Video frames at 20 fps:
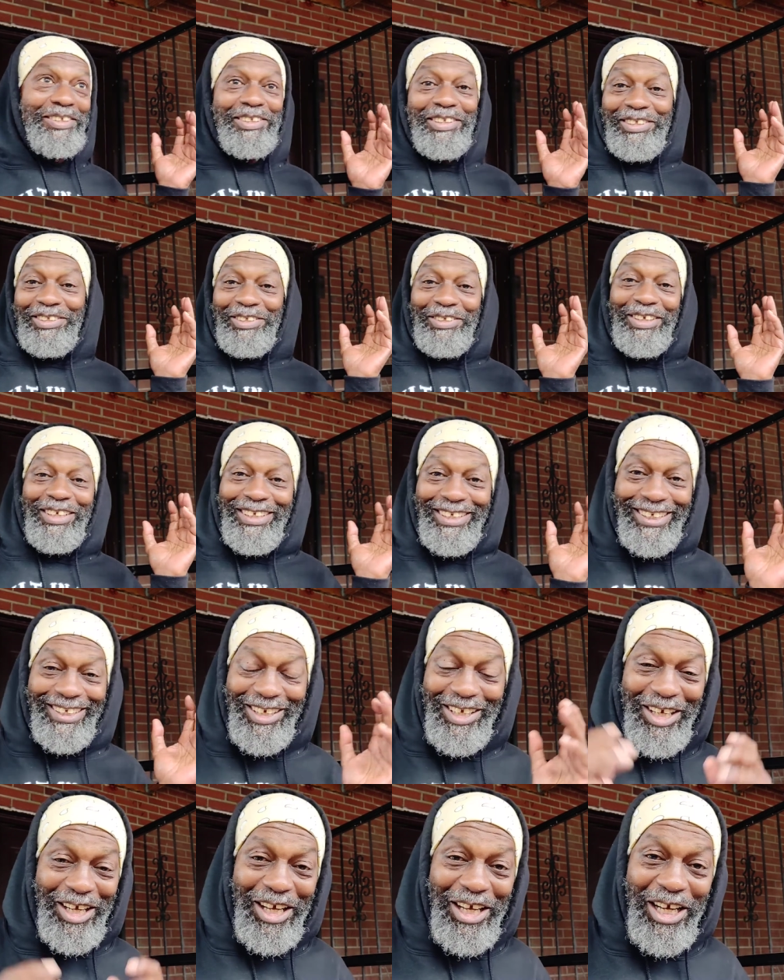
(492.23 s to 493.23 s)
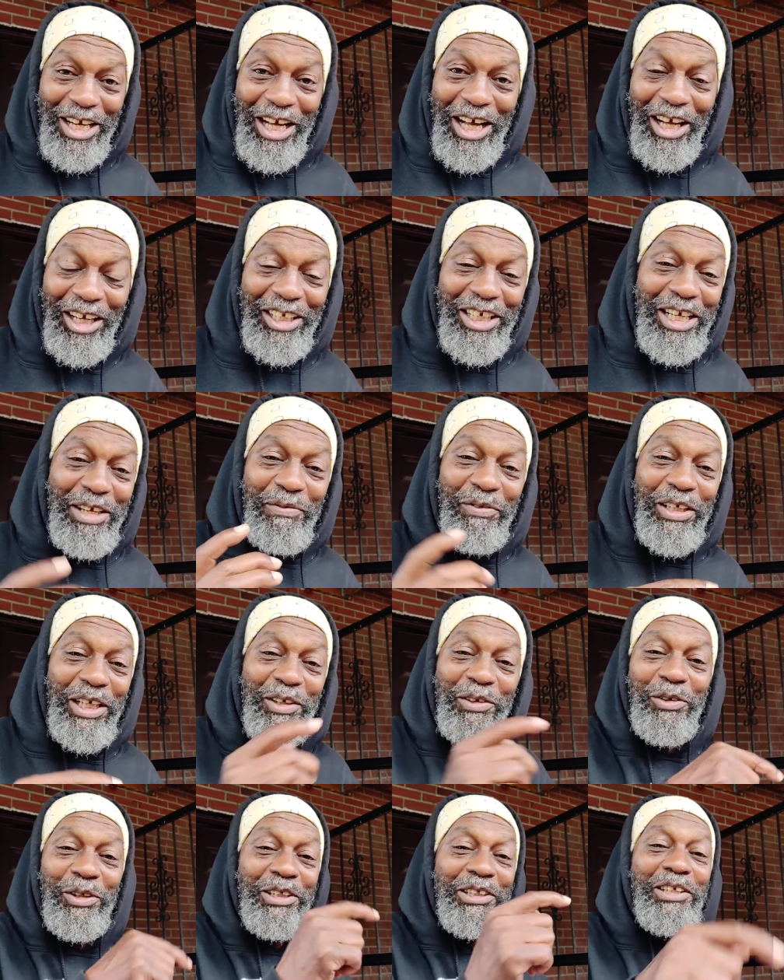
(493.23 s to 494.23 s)
just an evil that
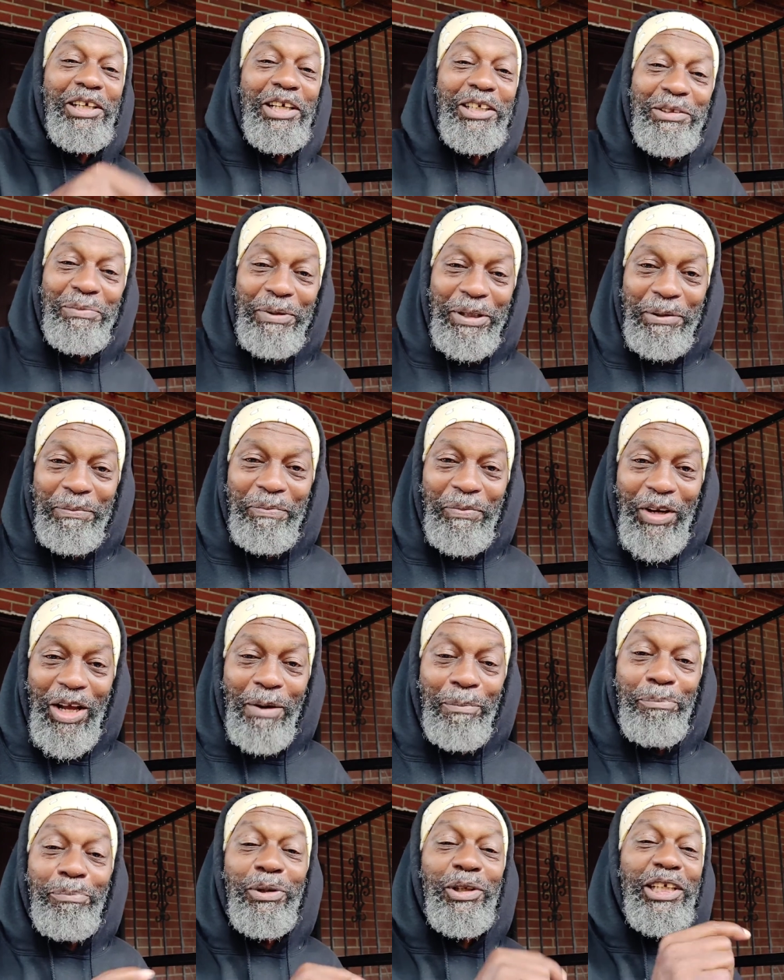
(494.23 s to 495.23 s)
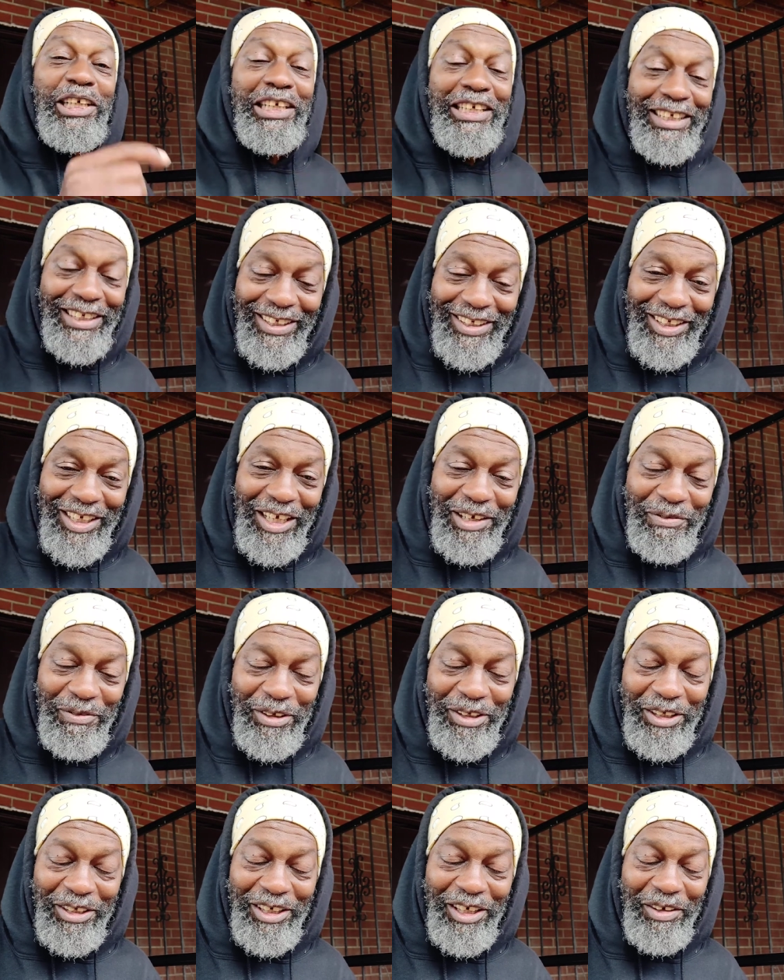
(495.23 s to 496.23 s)
couldn't touch me, a bully,
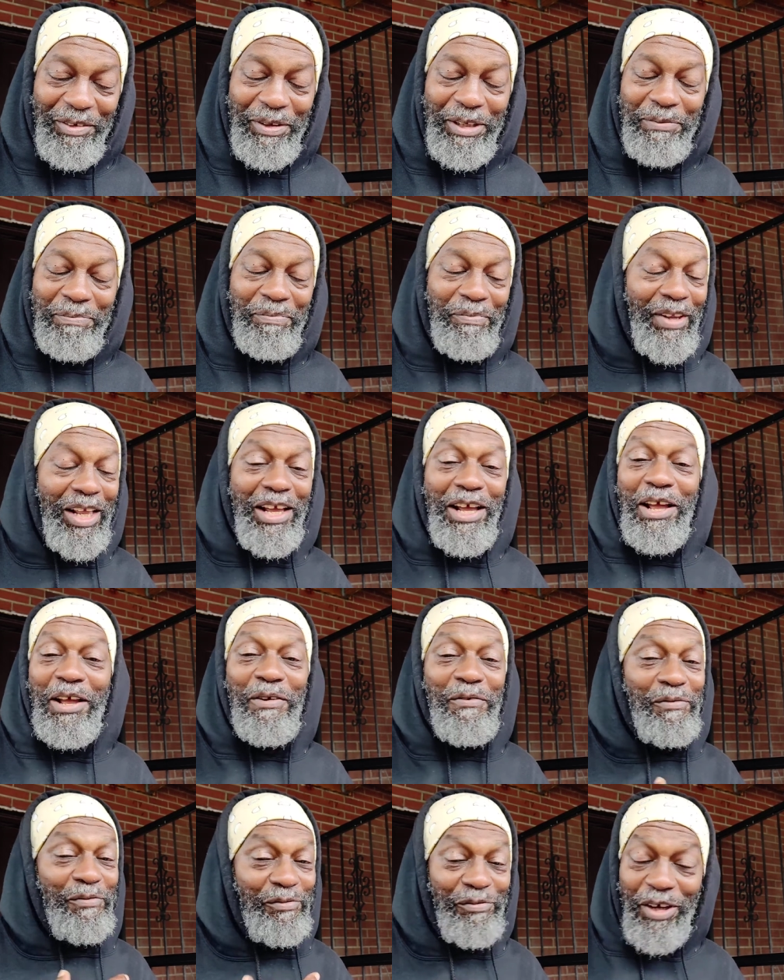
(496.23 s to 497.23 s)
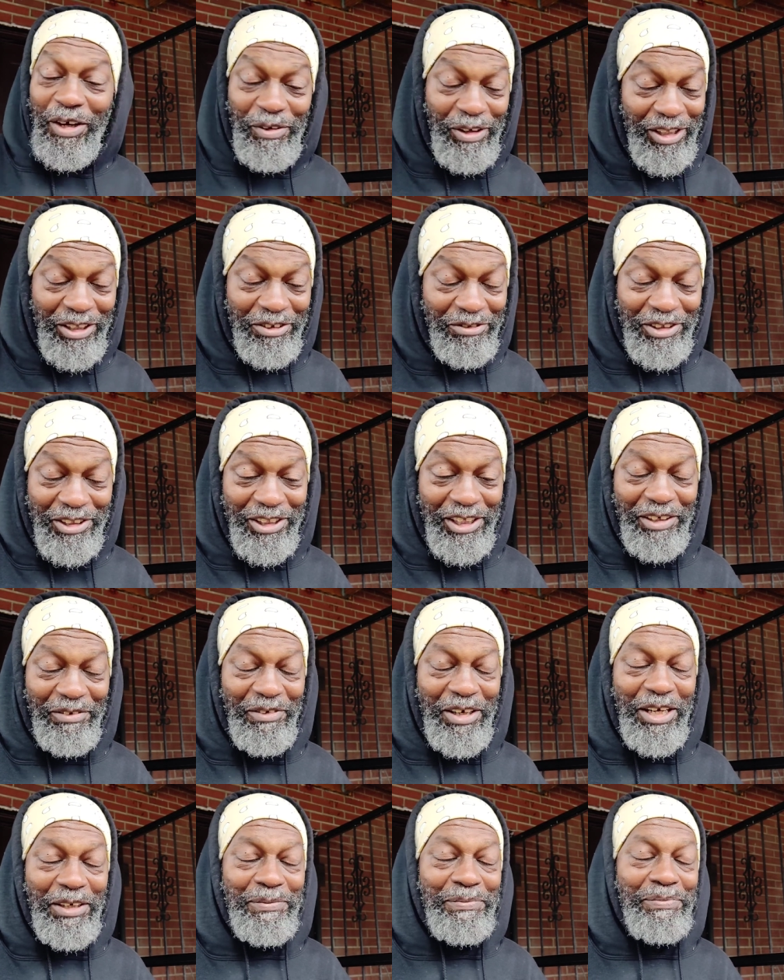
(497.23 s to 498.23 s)
even, you know what I mean? Very interesting,
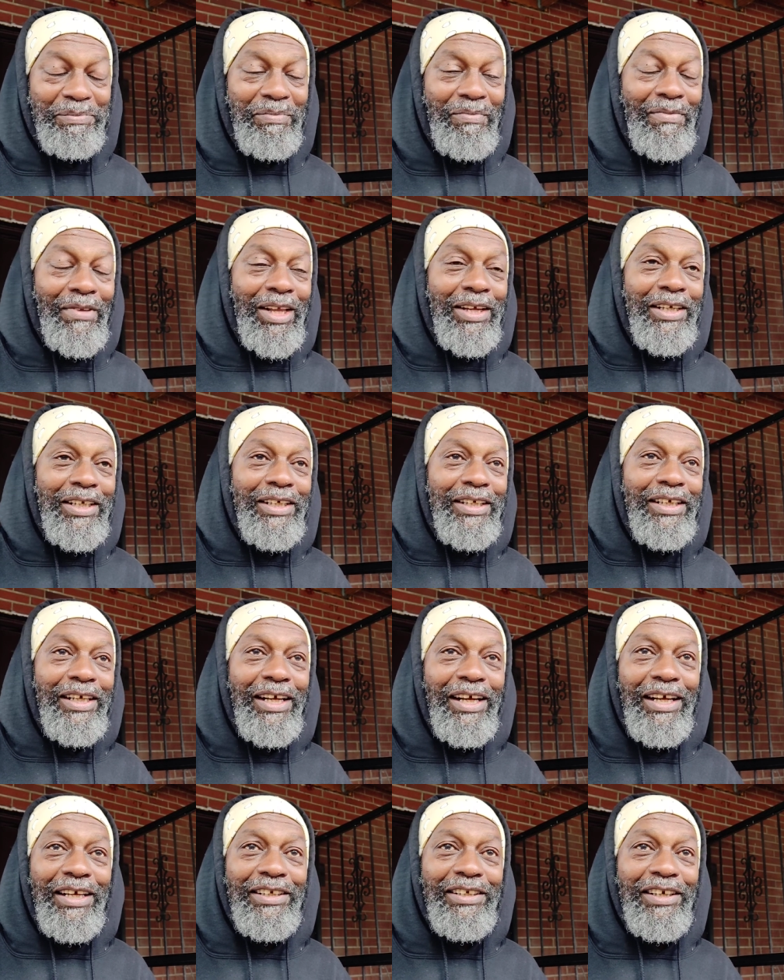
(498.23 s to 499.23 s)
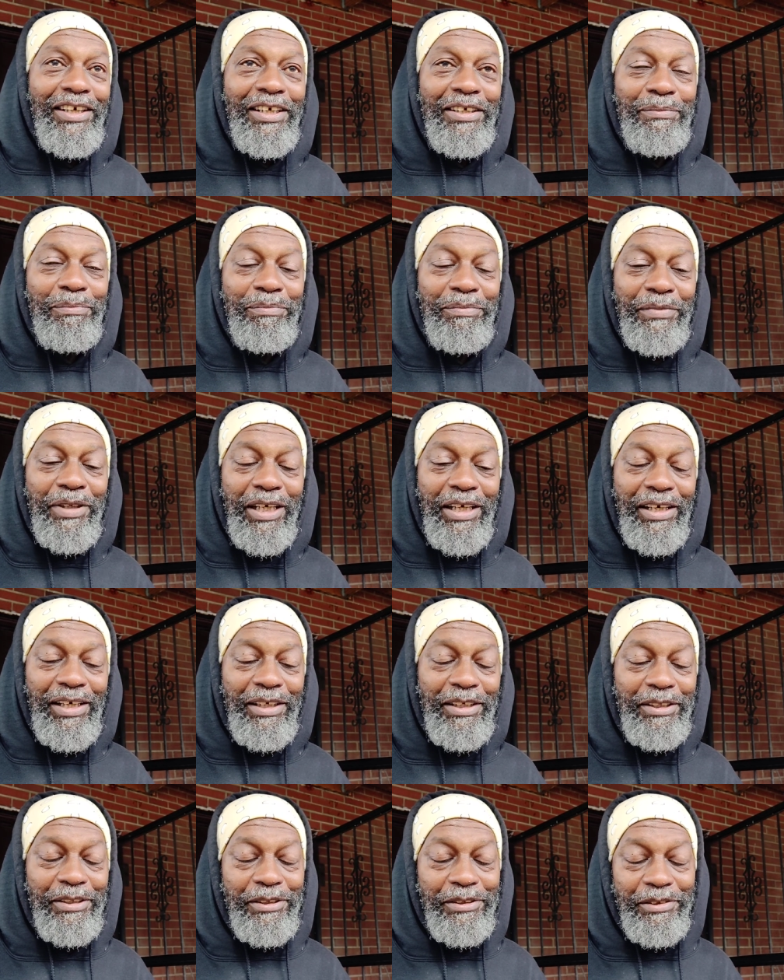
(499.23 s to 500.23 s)
right? And uh,
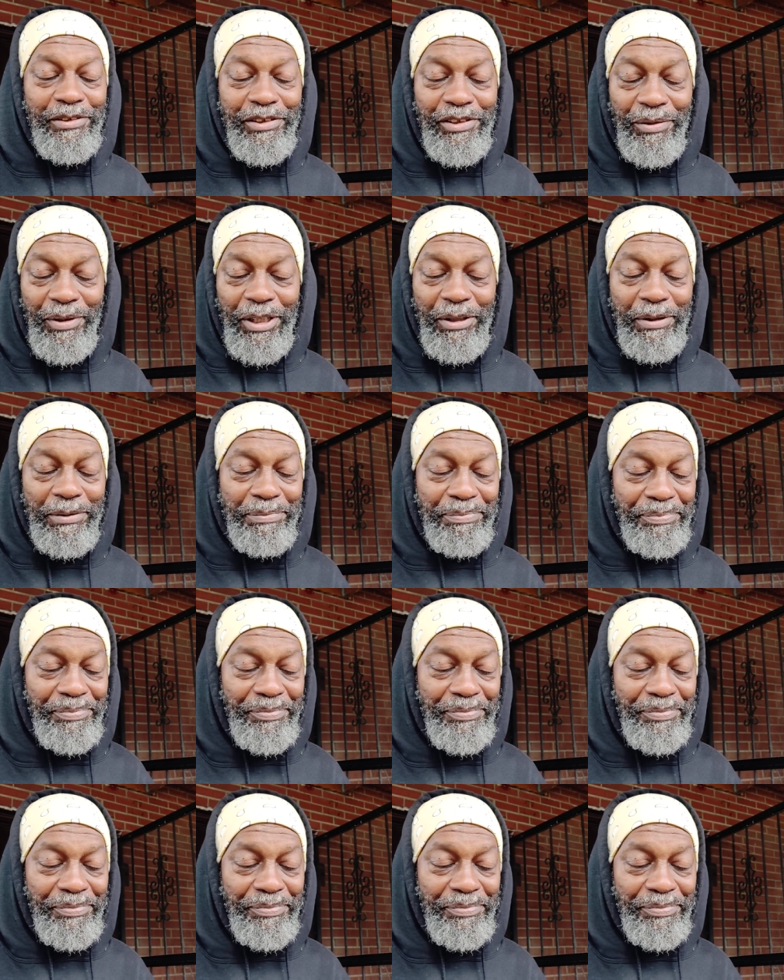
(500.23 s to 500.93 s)
uh, uh